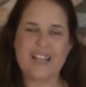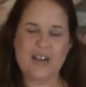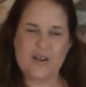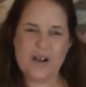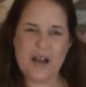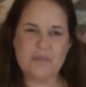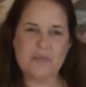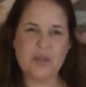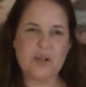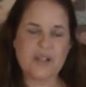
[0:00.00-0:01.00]
Hello,
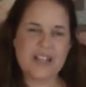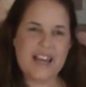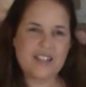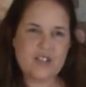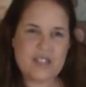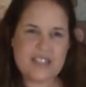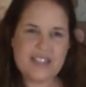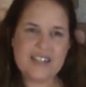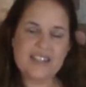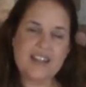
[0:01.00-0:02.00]
I'm Laurel
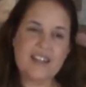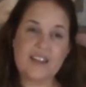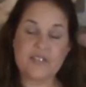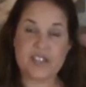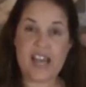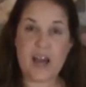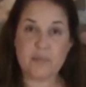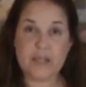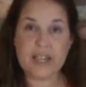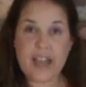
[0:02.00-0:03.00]
Anderson and I love to
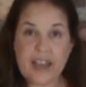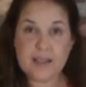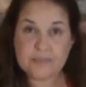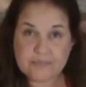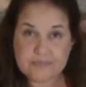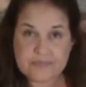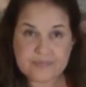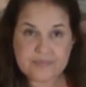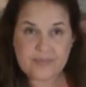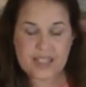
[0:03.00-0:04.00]
applique.
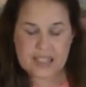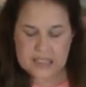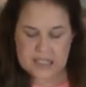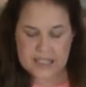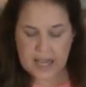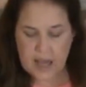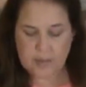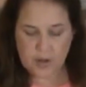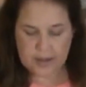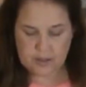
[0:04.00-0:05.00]
Today
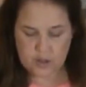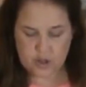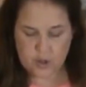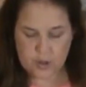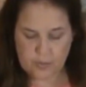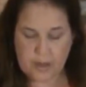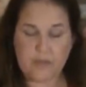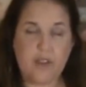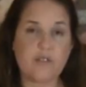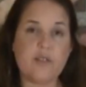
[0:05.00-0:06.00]
I'm going to show you
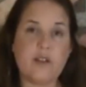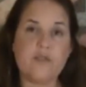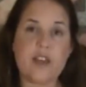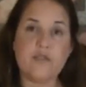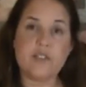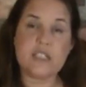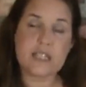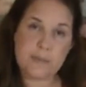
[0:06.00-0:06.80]
my favorite